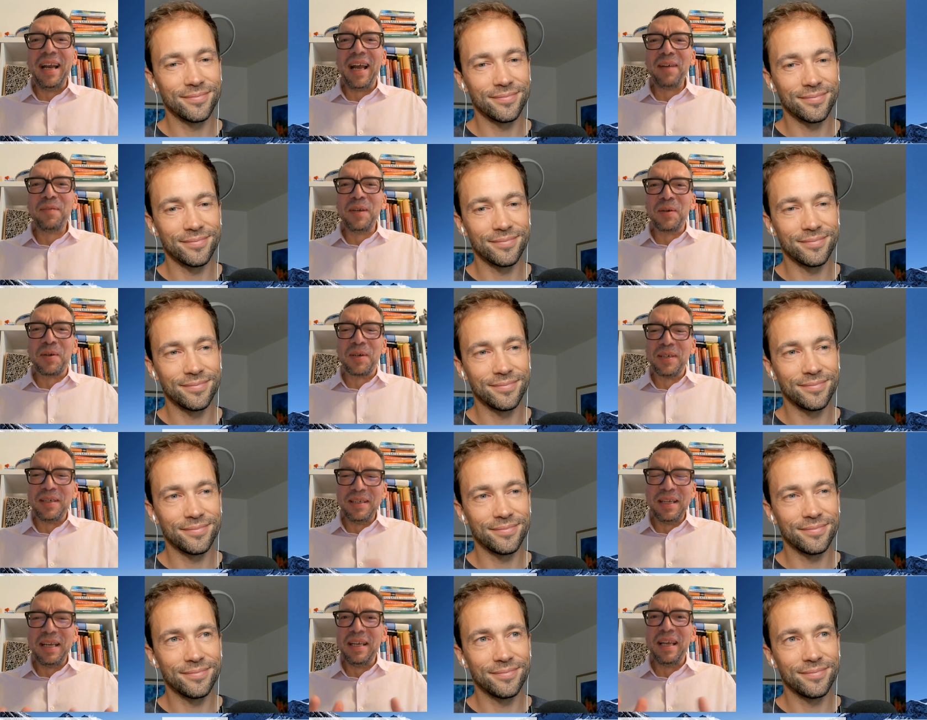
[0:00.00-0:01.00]
Speaker 1: I love
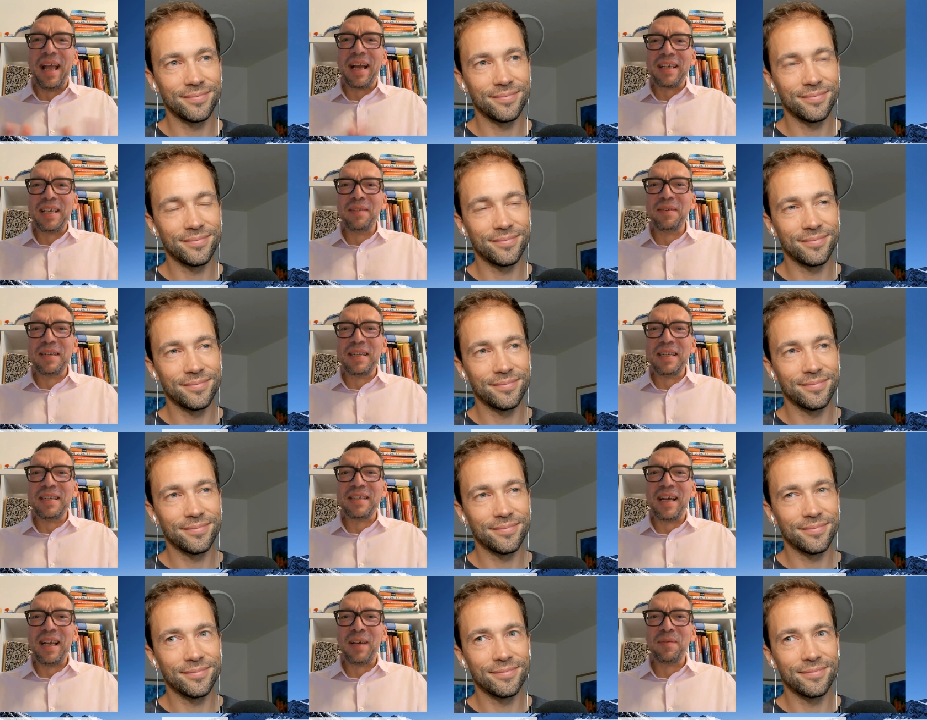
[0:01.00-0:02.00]
your
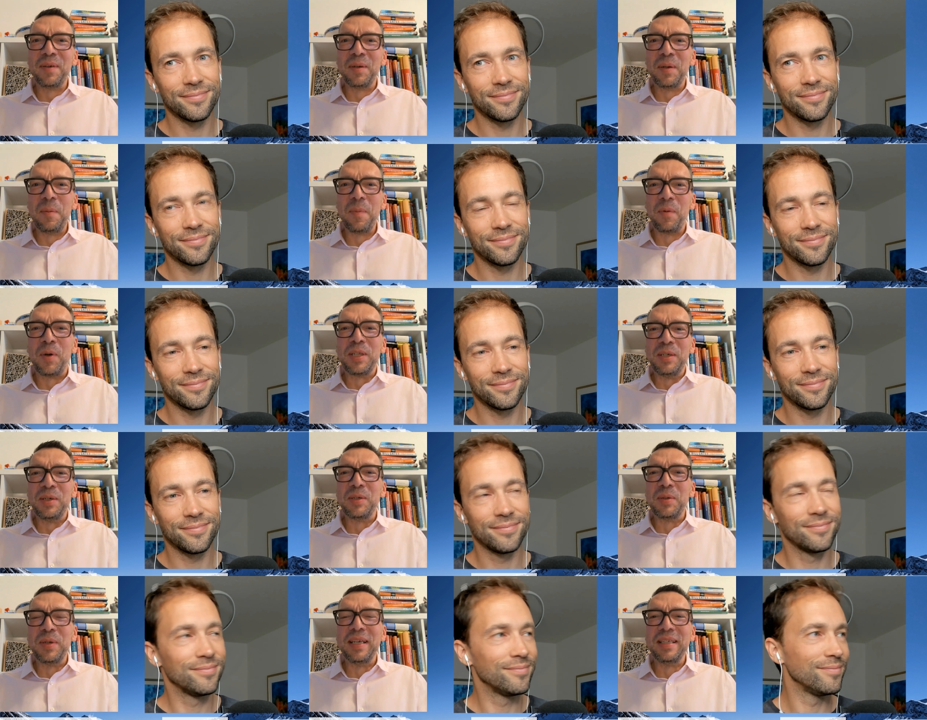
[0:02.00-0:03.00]
activities. I love your what
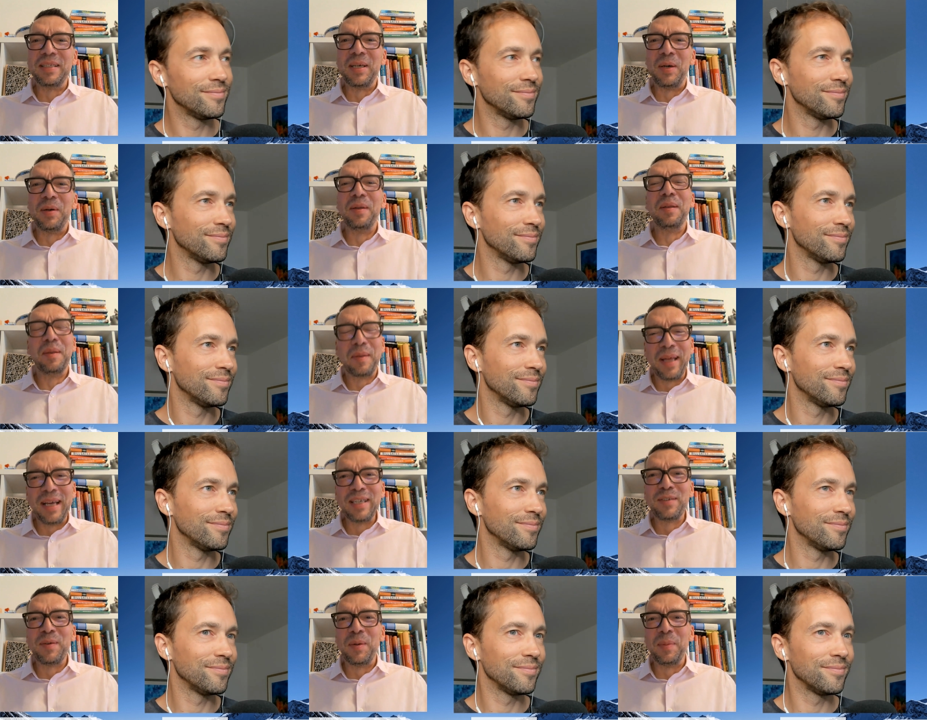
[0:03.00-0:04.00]
you're doing. So
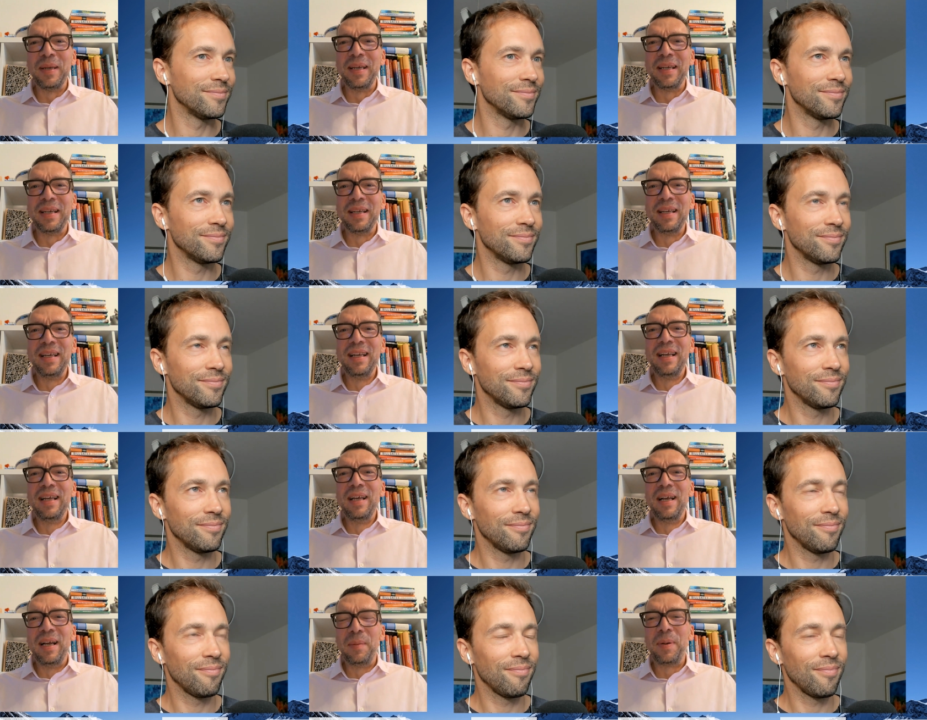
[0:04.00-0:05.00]
thanks for being
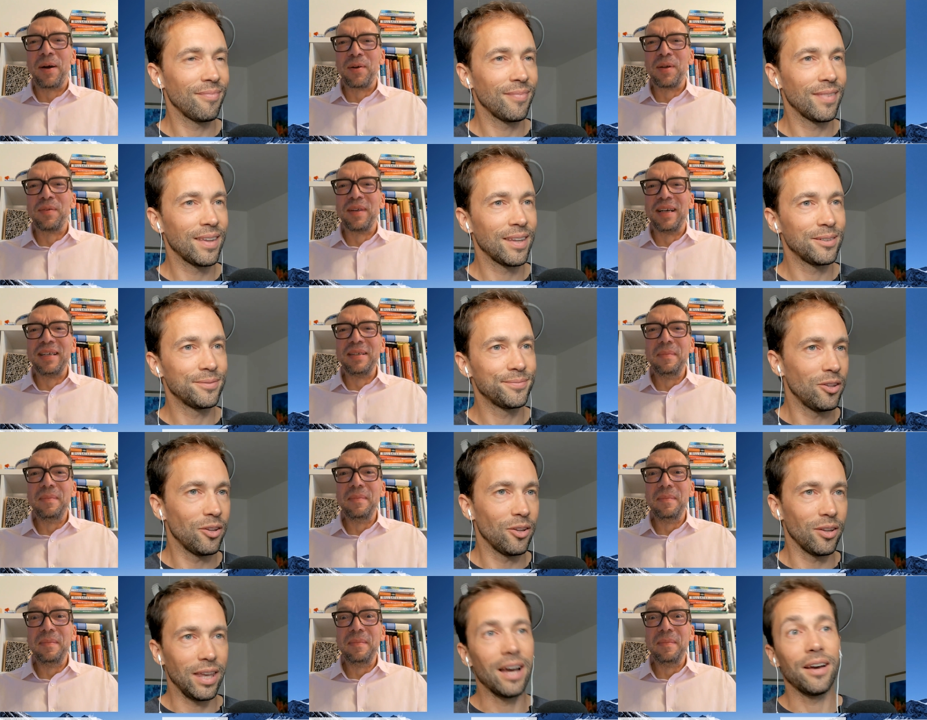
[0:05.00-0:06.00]
a part of that.
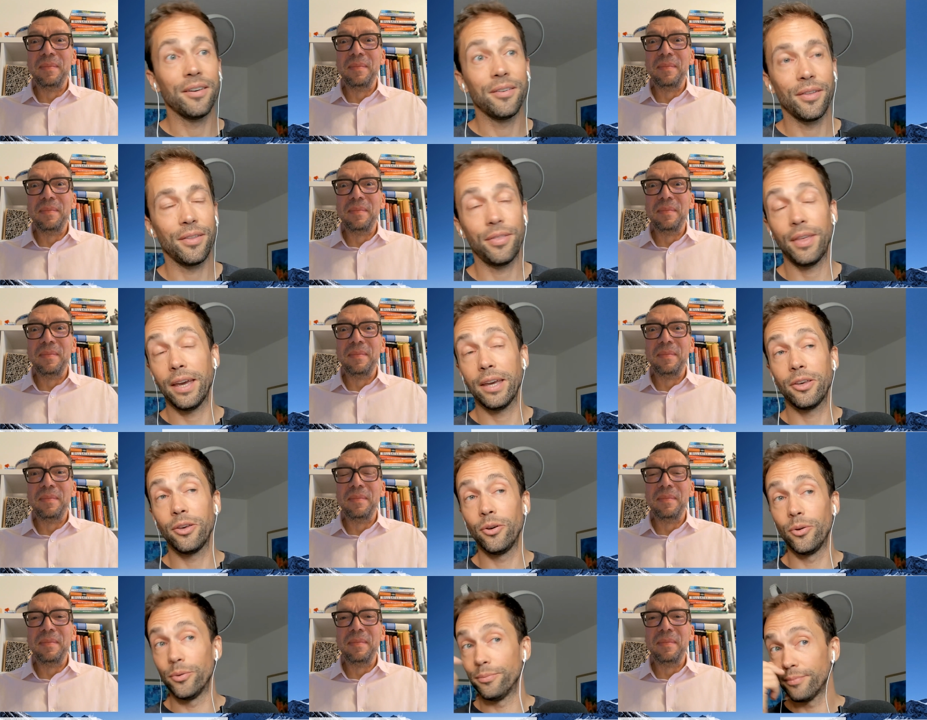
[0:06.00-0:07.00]
Speaker 2: Mm, yeah, thank
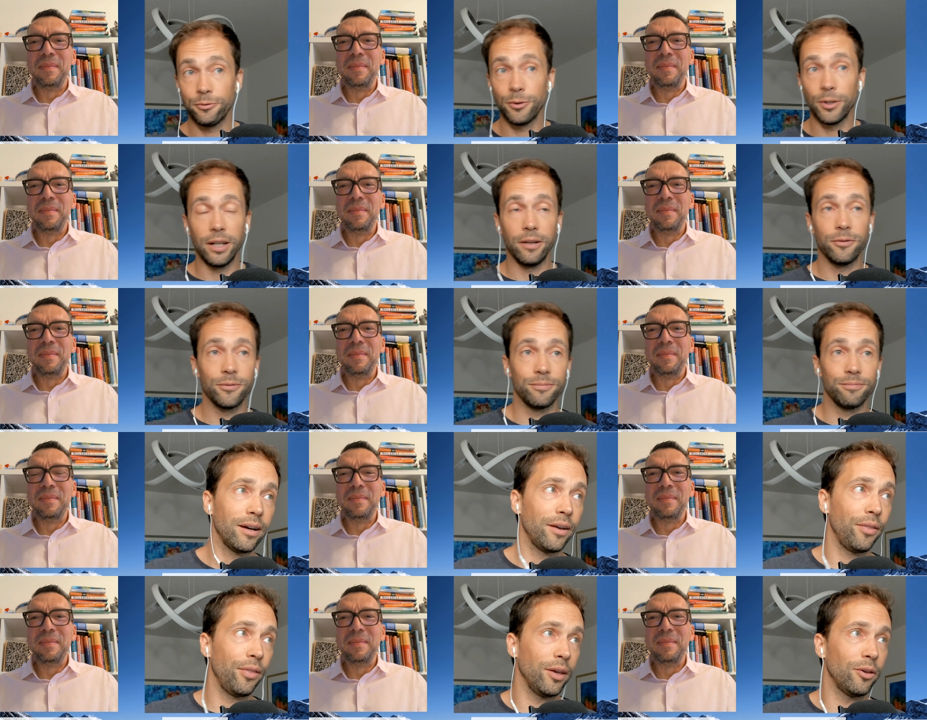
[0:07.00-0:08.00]
you, really.
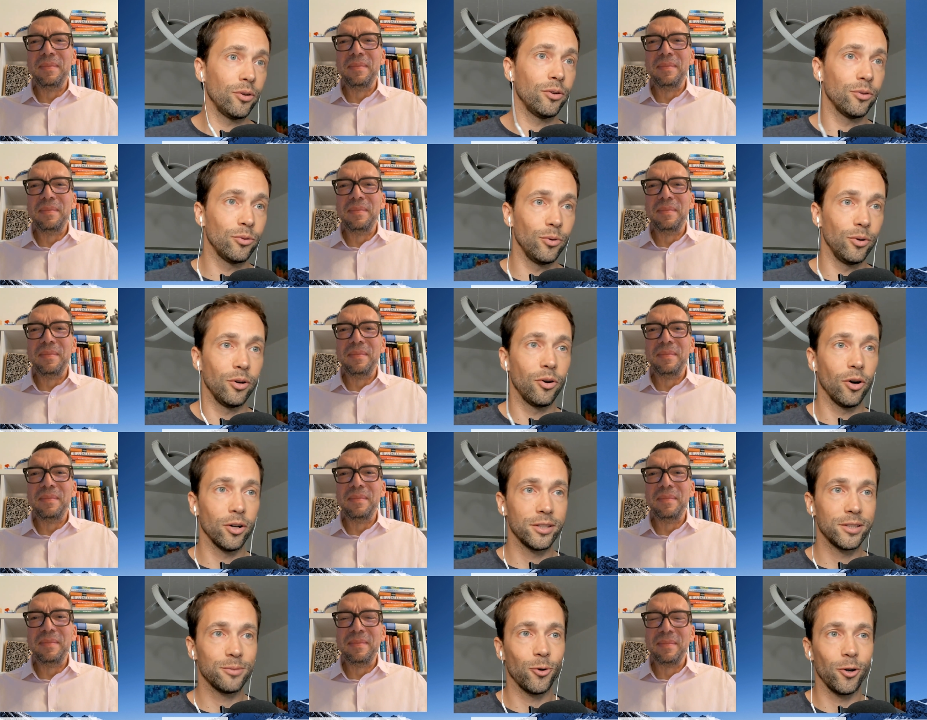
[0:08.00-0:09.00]
I think you're doing
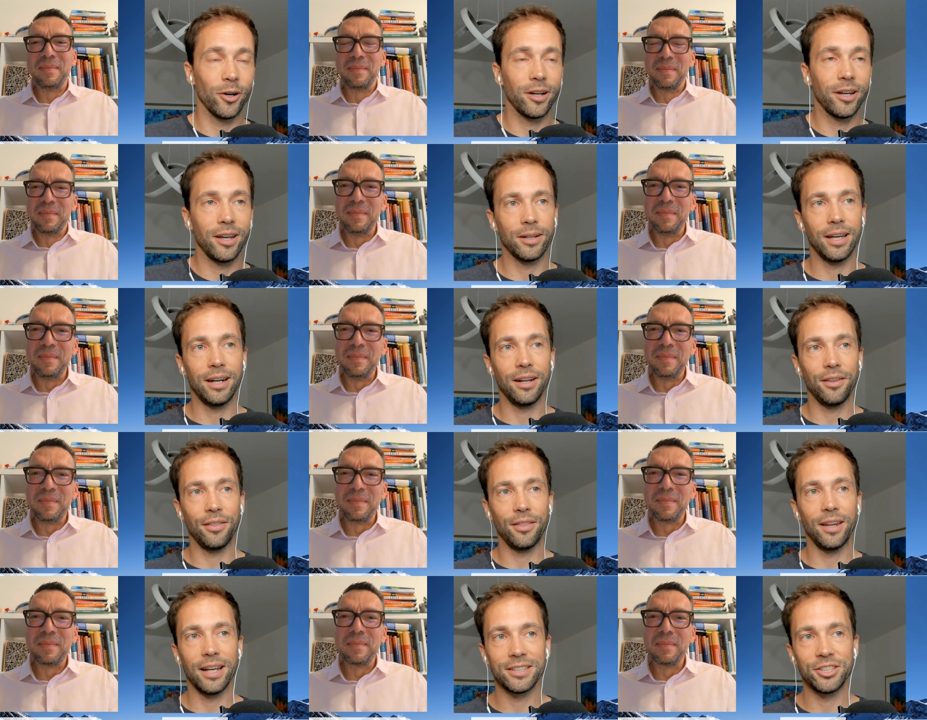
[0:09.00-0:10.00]
God's work, getting
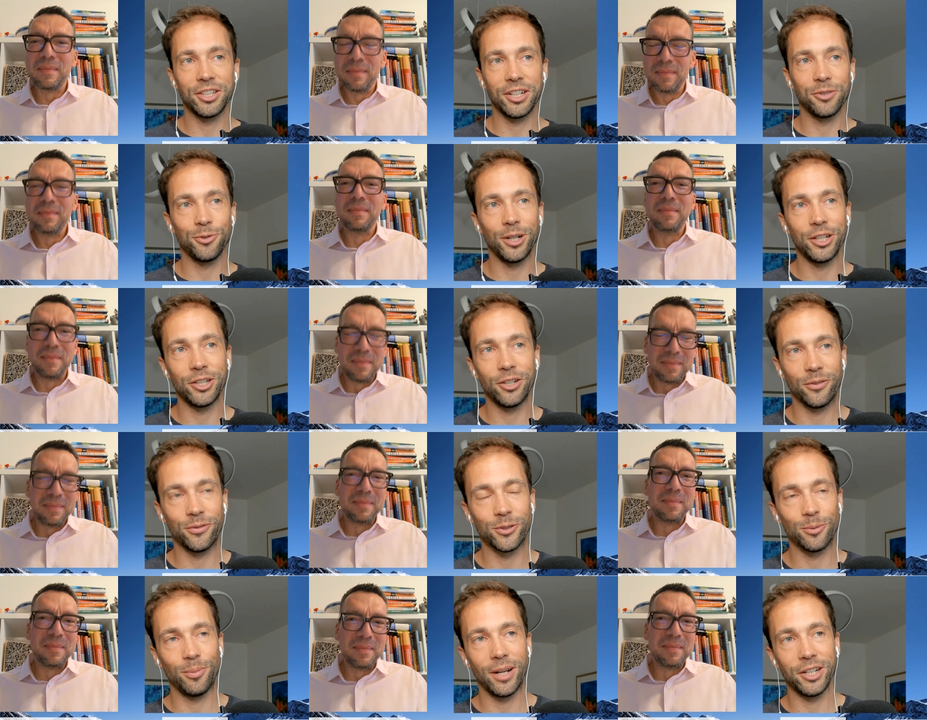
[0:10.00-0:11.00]
the next generation of
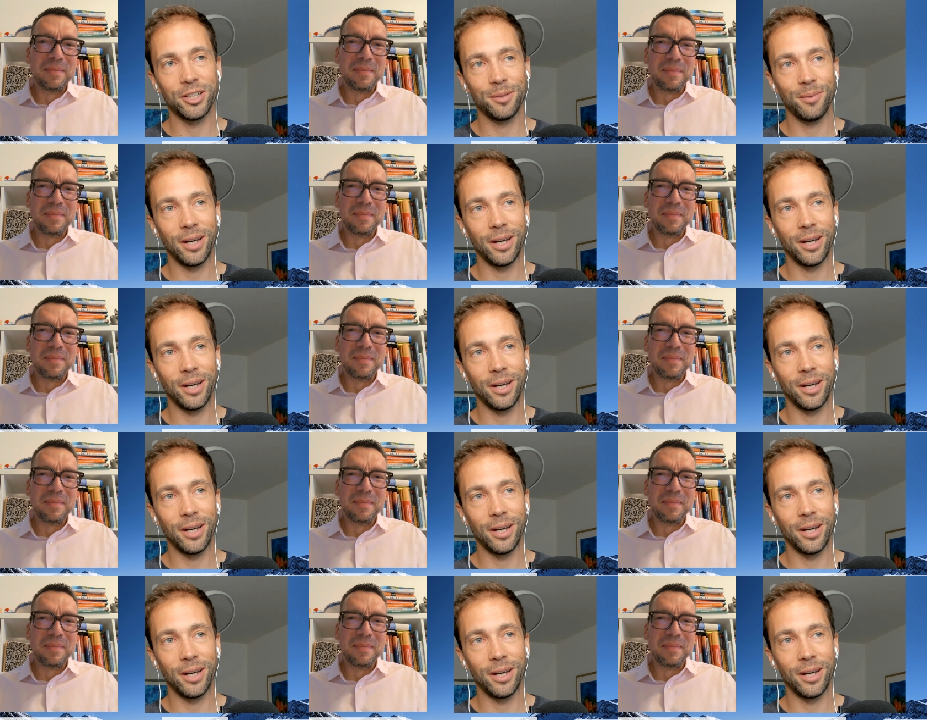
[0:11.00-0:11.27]
supply chain